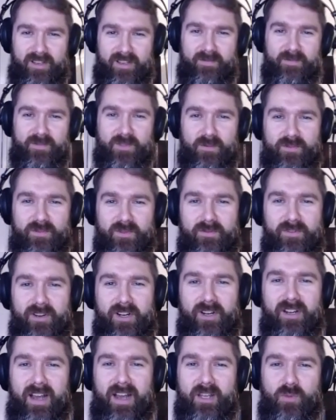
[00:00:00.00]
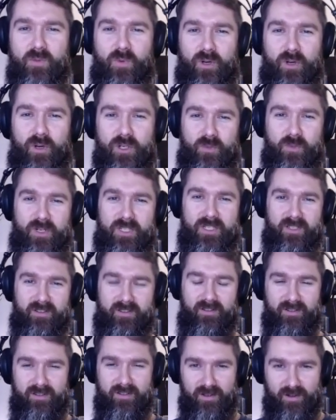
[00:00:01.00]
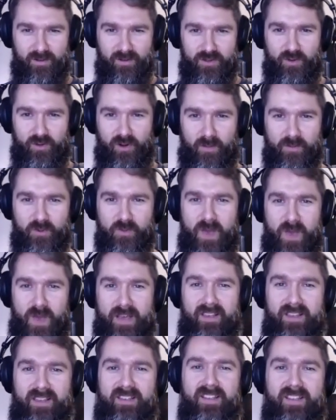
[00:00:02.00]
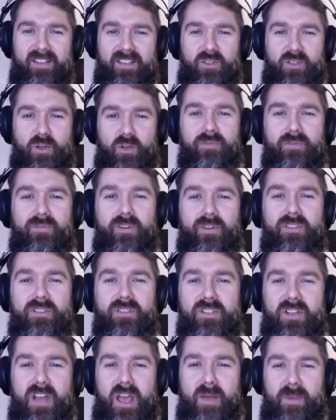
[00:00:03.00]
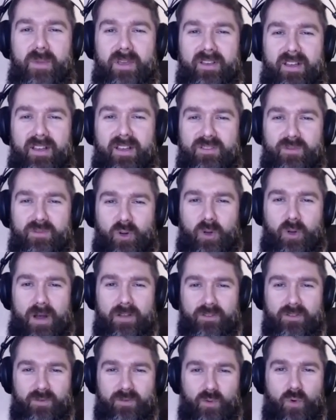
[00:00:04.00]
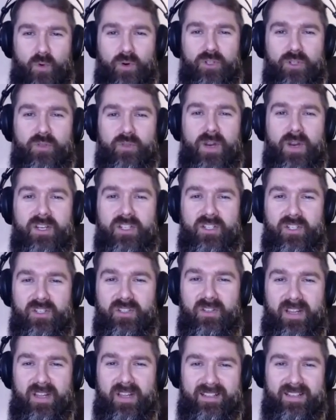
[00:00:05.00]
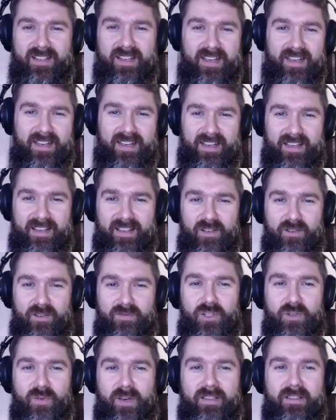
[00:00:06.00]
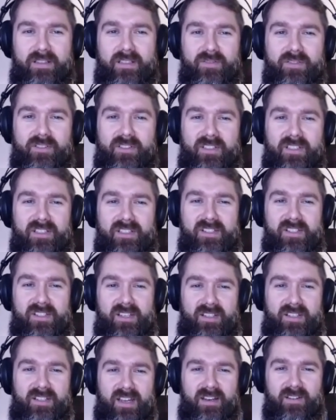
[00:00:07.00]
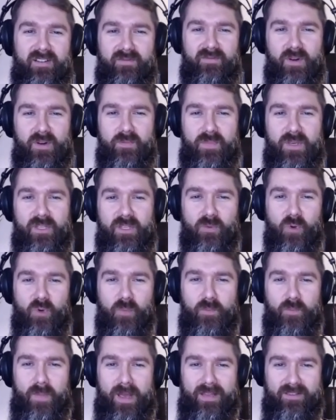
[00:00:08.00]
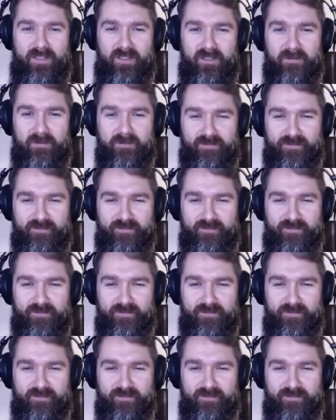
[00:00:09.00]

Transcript: some very nice words, which also comes back in the durable functions naming, as talk about orchestration and individual activities and then a repeatable pattern.